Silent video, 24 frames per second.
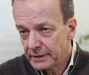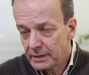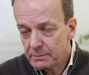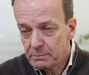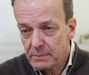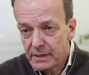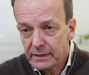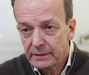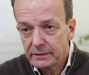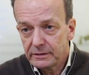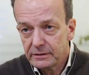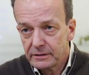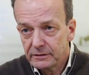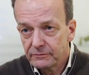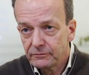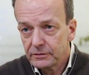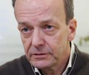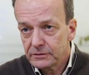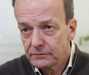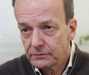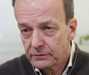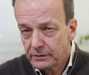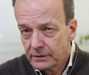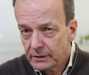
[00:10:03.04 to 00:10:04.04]
that made the
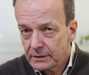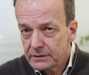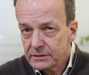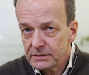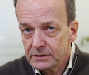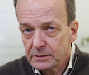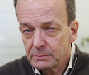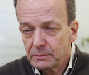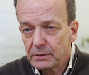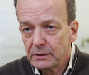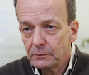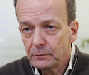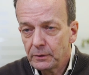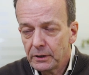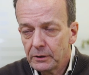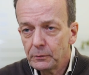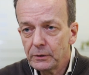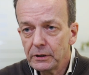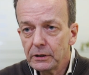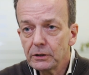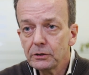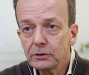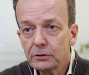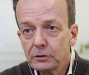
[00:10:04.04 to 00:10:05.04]
difference for us. I mean,
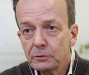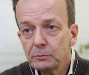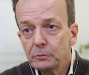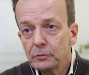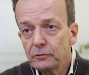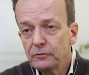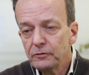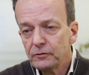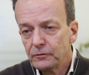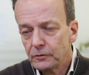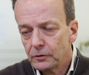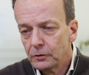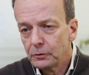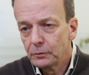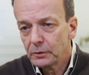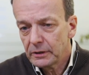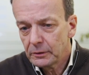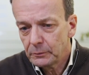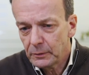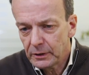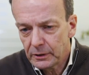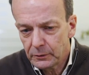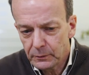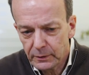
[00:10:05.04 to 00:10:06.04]
we could move forward.
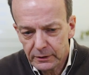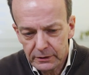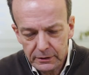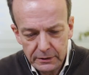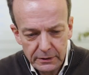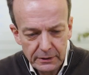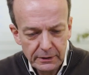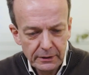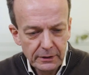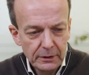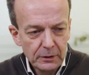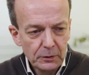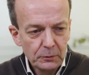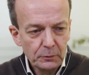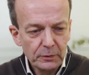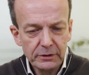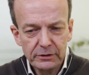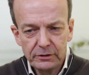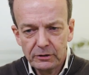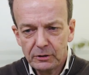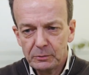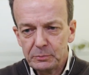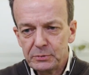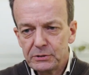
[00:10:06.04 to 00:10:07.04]
I mean, when
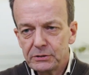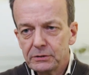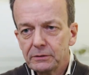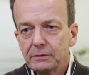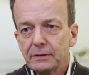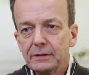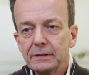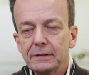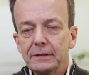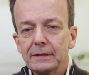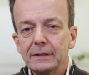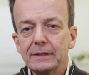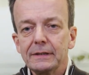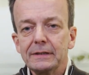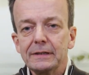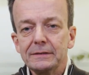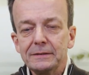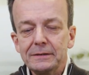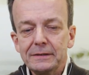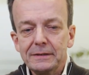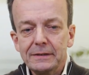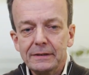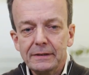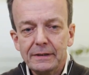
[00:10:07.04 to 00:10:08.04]
Topsoe and
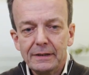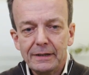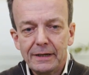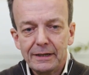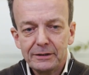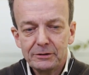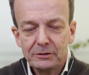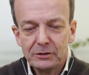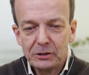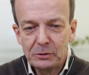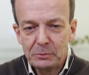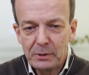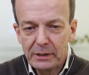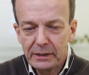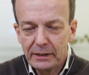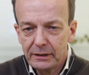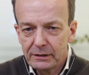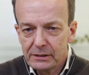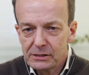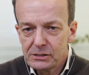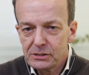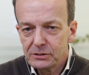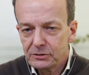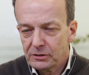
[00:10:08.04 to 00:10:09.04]
I talk about
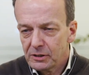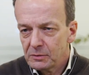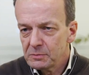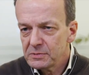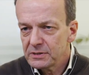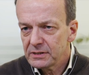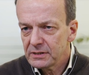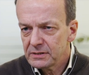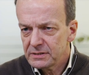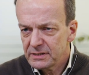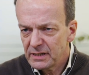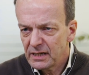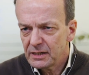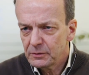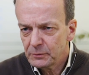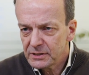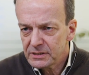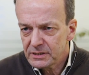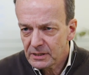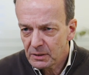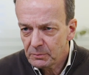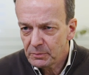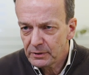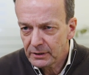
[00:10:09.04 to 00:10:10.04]
Lars Storm says, yeah, we're
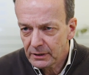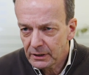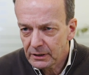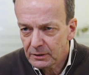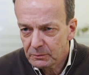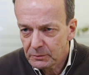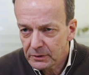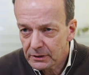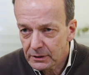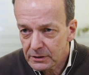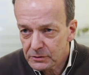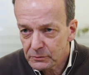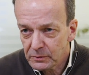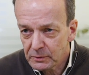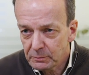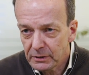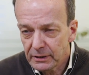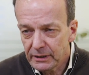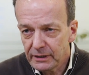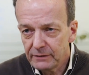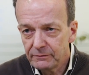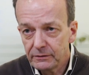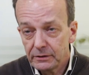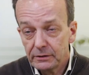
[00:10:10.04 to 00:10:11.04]
stepping in because we
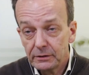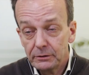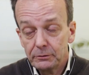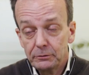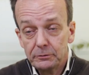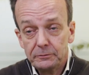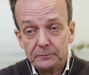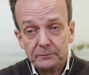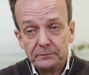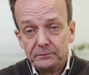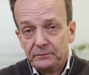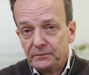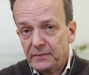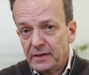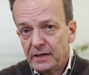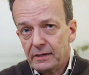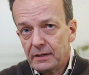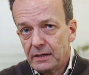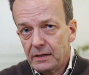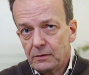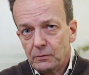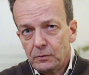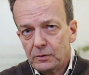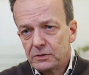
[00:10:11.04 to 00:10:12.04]
believe in you.
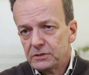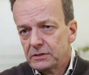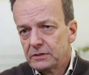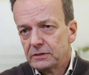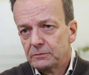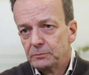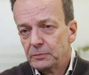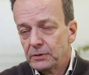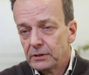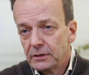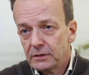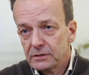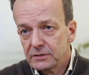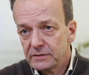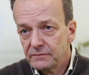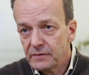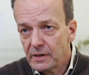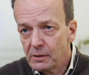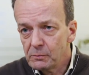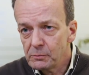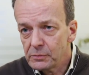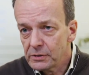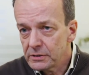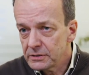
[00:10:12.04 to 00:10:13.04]
It wasn't because of
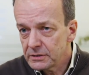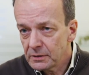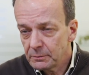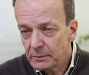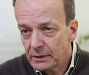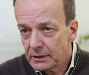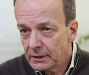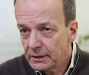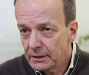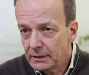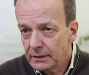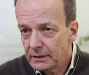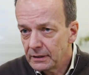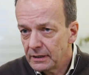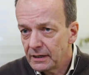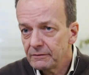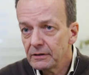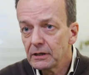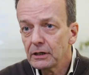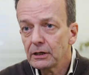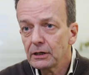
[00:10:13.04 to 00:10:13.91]
numbers. I mean, he didn't have a